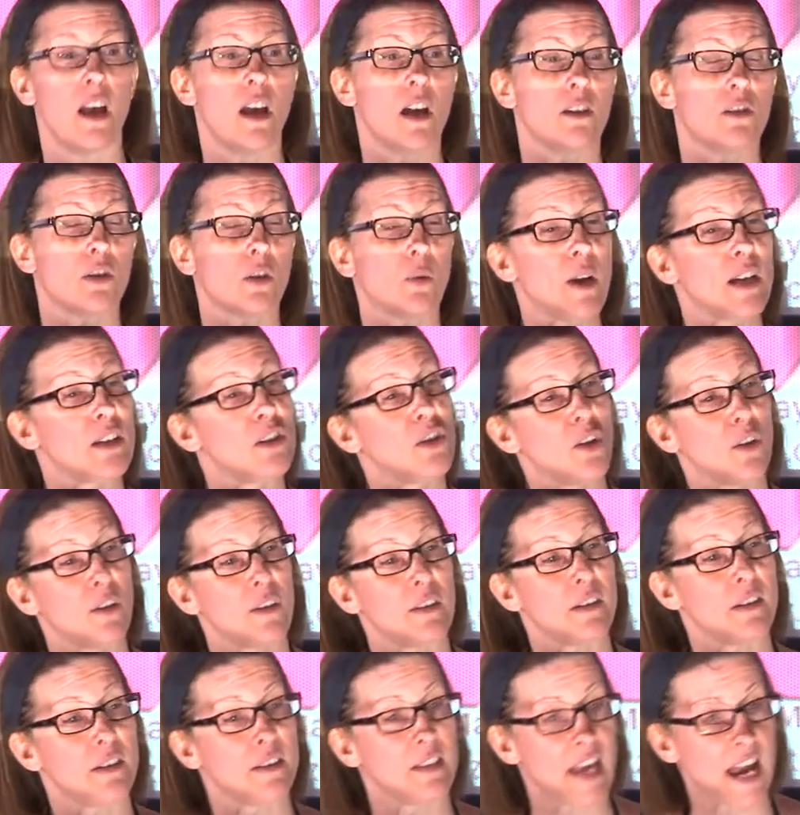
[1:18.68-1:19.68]
So I took
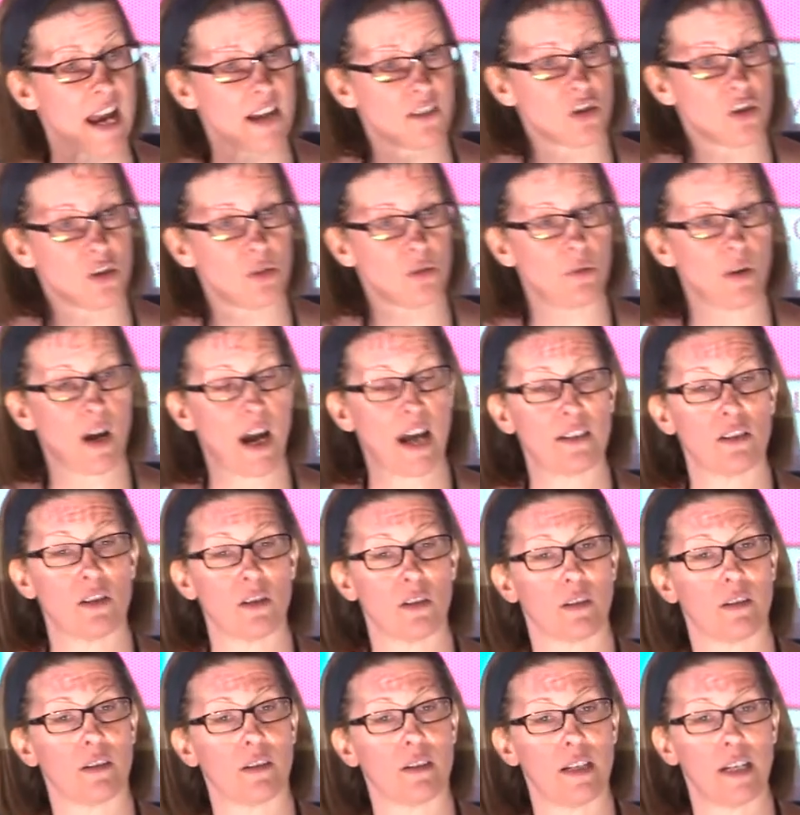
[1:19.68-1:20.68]
the statute, I
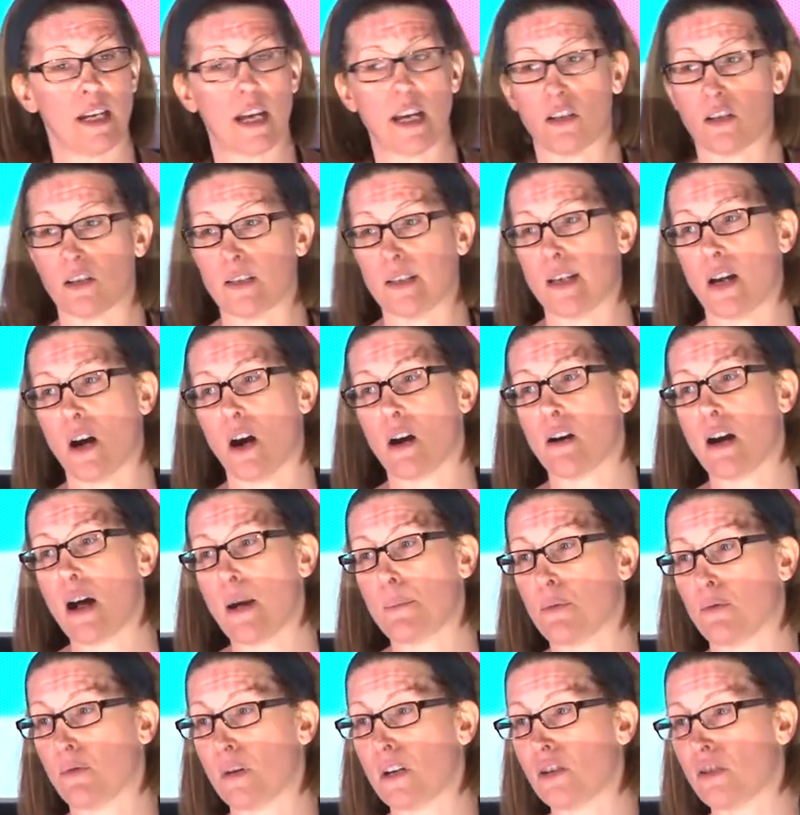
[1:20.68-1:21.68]
took the DHCR
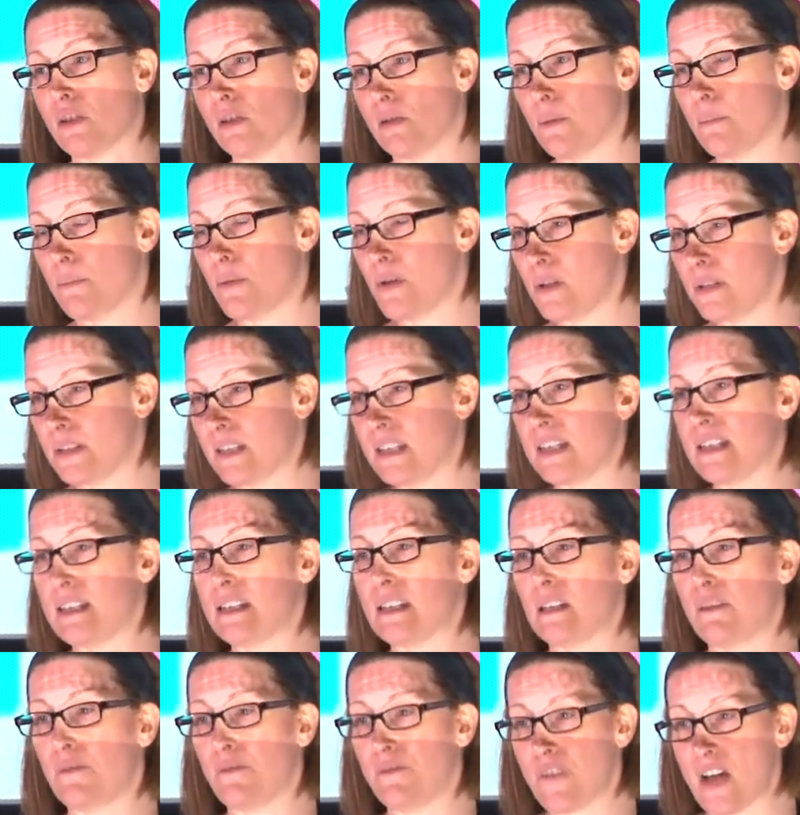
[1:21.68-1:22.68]
operational
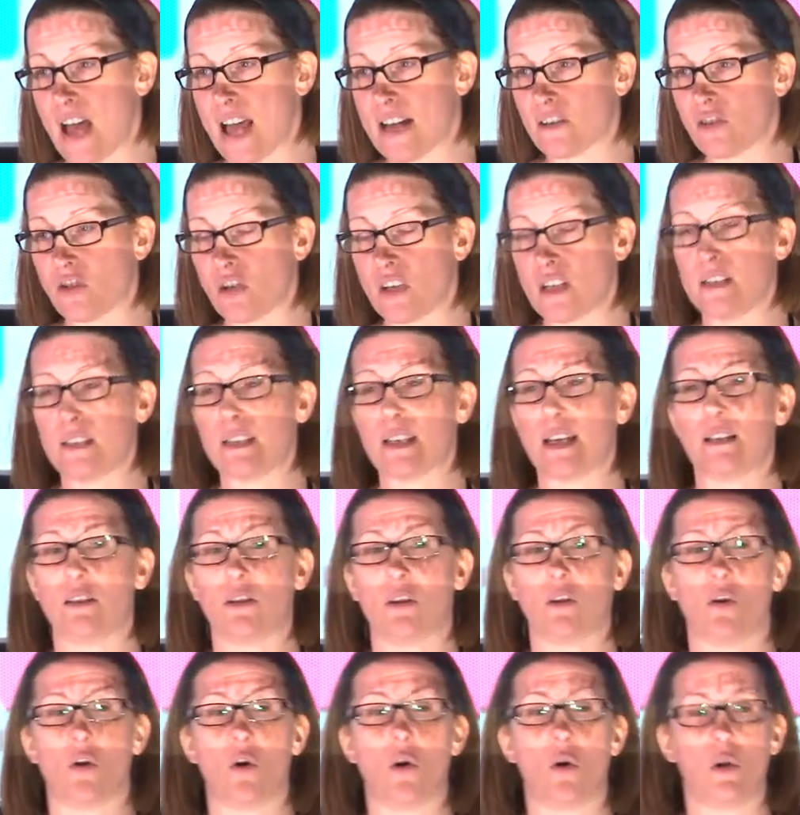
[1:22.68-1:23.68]
bulletins and fact sheets, I
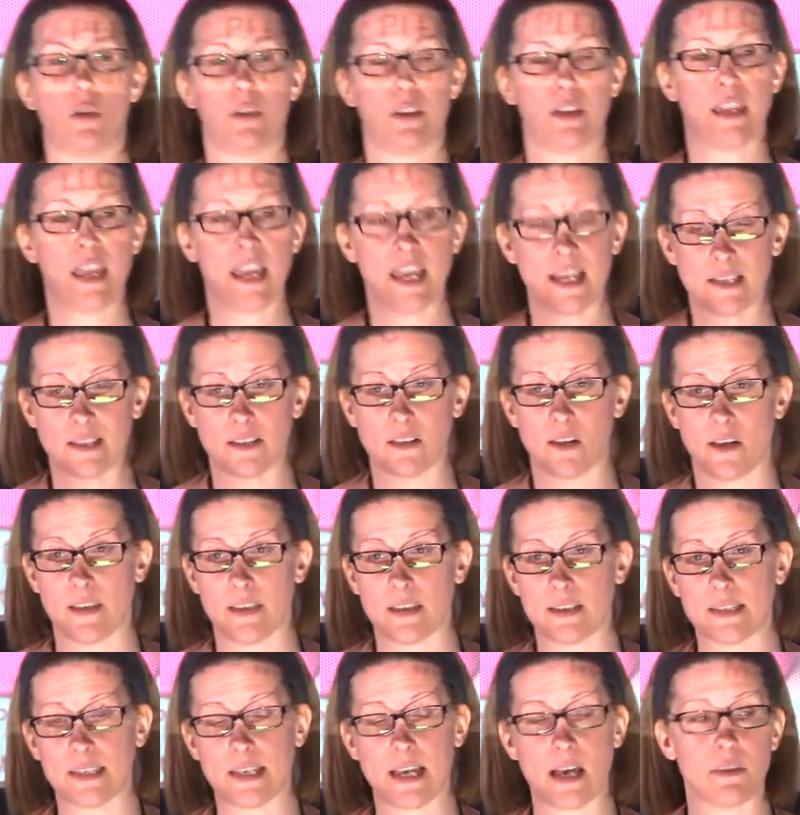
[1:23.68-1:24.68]
took all the case law
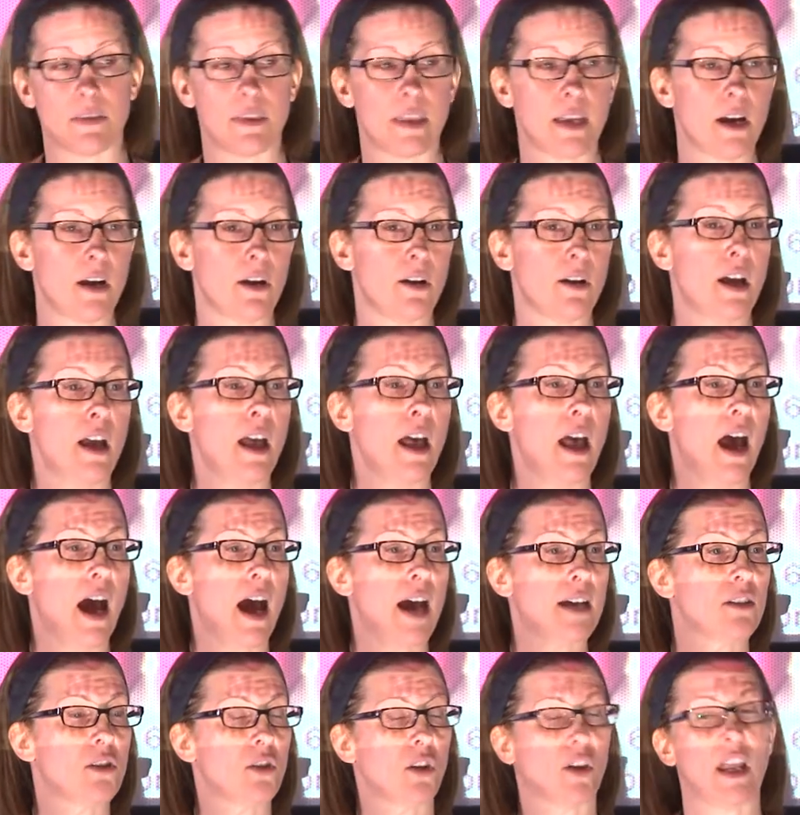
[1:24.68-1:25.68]
that's out there,
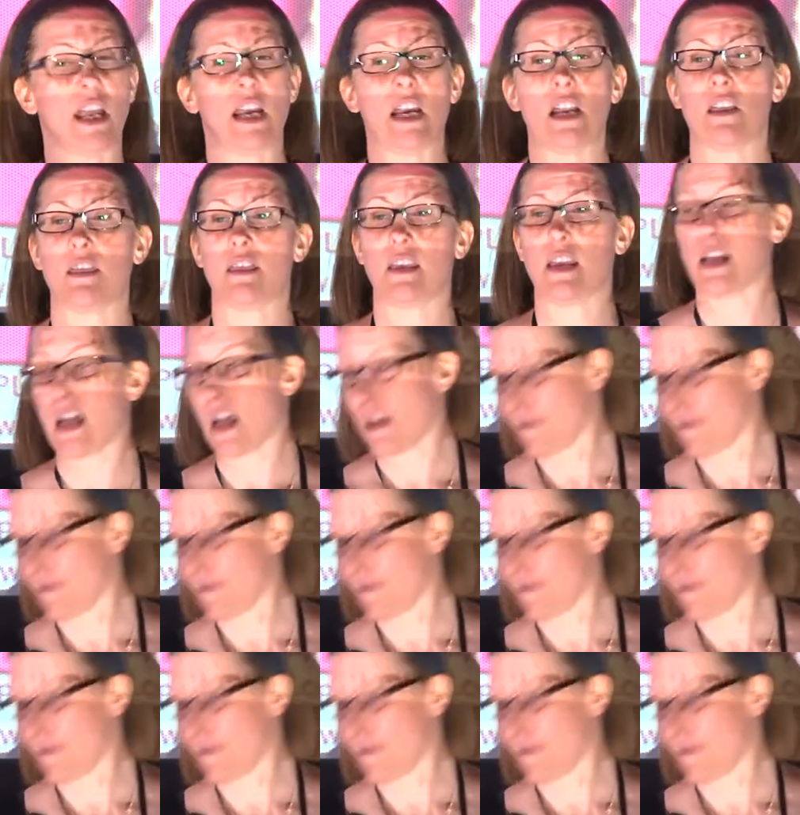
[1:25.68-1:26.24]
I took anything